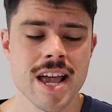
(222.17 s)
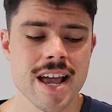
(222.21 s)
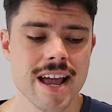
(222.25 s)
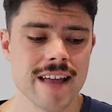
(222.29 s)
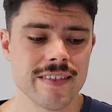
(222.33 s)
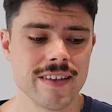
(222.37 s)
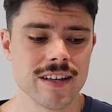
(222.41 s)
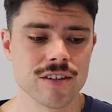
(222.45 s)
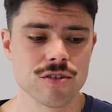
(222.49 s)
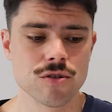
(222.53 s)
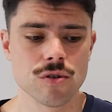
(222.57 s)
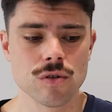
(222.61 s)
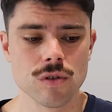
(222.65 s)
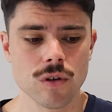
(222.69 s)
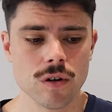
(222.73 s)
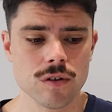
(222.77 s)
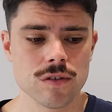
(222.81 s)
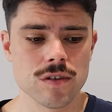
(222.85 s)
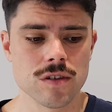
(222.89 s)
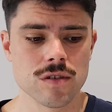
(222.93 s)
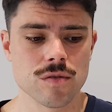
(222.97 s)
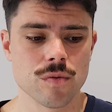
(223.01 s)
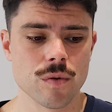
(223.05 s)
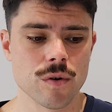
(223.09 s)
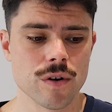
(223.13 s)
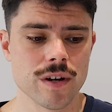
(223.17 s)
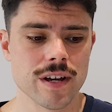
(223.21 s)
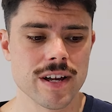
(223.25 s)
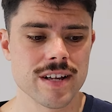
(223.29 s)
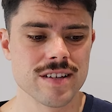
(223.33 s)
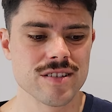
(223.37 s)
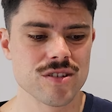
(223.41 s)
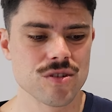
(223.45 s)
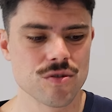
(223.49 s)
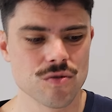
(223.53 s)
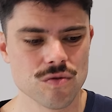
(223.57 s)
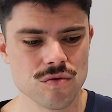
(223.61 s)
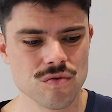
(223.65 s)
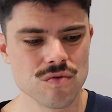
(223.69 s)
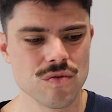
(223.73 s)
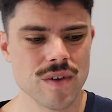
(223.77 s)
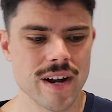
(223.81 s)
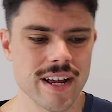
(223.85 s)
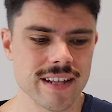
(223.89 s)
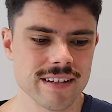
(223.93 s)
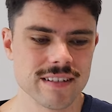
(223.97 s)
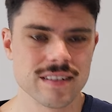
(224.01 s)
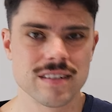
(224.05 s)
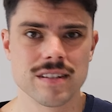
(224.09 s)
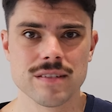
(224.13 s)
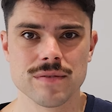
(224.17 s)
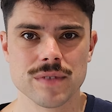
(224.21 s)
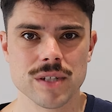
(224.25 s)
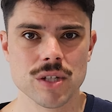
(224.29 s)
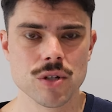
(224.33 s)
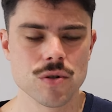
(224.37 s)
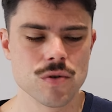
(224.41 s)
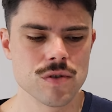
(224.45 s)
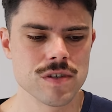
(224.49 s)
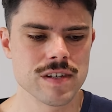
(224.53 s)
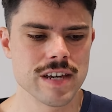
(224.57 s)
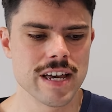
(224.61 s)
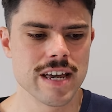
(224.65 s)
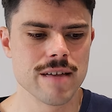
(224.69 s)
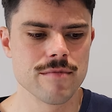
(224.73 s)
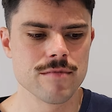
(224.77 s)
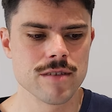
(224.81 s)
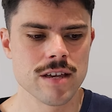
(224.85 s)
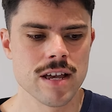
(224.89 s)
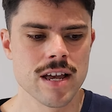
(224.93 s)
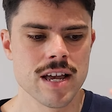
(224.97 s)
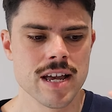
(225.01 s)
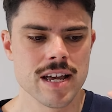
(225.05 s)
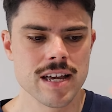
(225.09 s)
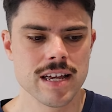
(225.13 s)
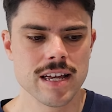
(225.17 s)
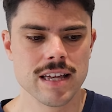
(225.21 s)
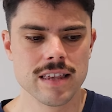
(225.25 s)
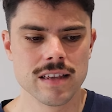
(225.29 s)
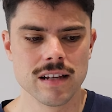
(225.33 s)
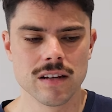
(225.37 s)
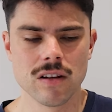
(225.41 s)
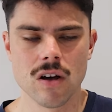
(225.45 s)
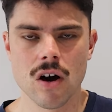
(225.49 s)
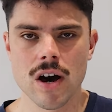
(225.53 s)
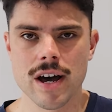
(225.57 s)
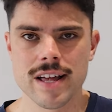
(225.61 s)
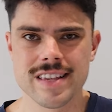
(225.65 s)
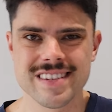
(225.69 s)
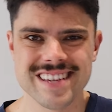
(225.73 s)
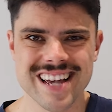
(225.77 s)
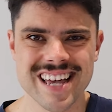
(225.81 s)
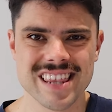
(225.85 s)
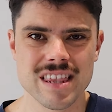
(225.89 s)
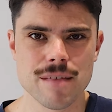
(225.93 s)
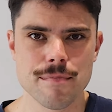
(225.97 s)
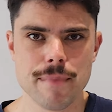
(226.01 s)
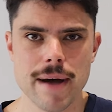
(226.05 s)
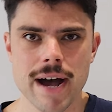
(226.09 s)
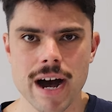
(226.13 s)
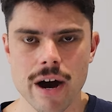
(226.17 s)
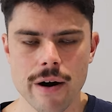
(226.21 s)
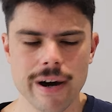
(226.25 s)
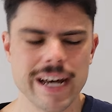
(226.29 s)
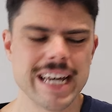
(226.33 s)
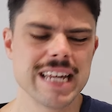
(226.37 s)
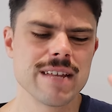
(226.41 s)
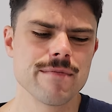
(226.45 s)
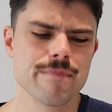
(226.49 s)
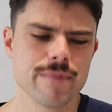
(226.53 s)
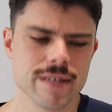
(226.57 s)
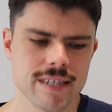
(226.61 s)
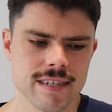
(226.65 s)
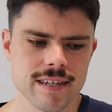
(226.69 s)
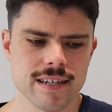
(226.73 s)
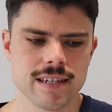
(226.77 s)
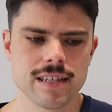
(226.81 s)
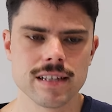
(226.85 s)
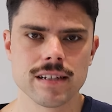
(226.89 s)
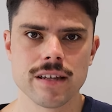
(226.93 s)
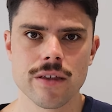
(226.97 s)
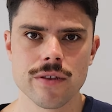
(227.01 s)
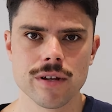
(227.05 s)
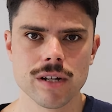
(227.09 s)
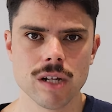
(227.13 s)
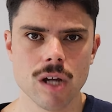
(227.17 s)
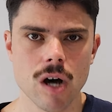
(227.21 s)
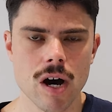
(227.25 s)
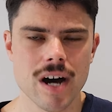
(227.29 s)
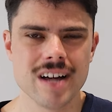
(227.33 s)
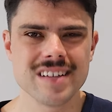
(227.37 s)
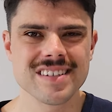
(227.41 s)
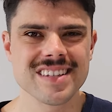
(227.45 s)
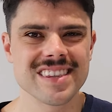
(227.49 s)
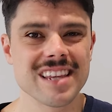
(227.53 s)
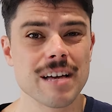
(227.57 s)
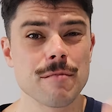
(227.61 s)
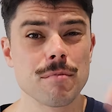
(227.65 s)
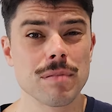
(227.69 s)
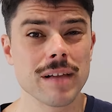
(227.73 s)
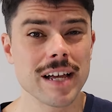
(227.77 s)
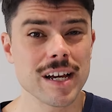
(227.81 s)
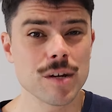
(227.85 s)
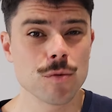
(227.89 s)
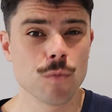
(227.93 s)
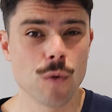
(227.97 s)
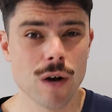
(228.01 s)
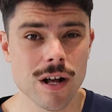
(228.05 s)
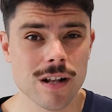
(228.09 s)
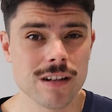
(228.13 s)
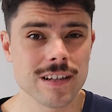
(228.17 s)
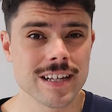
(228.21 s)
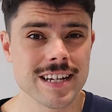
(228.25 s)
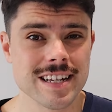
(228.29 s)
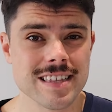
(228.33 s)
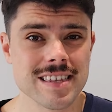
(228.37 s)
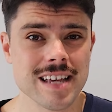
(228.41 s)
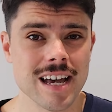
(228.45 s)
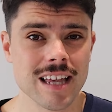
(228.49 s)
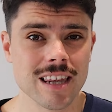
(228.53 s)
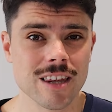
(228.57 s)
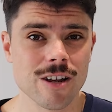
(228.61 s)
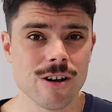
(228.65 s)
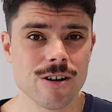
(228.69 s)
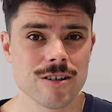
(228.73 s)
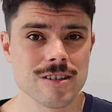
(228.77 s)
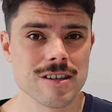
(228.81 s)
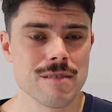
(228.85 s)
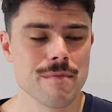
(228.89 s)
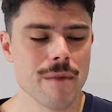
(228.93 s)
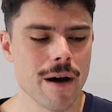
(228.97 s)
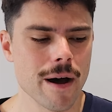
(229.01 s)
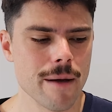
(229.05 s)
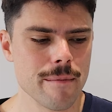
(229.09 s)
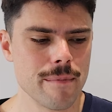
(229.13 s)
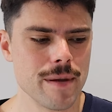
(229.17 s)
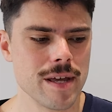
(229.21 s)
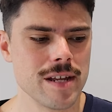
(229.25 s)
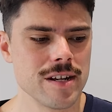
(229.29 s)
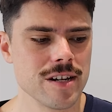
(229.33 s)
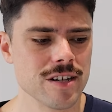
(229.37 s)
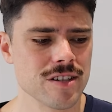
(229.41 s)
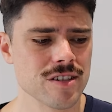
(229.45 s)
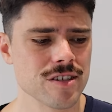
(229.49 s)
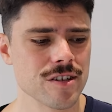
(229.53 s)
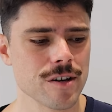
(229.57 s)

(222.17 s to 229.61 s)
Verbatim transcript: And their two losses were against two relatively good teams in the Lions and the Power, in particular the Lions, and they played well in that loss, in my opinion.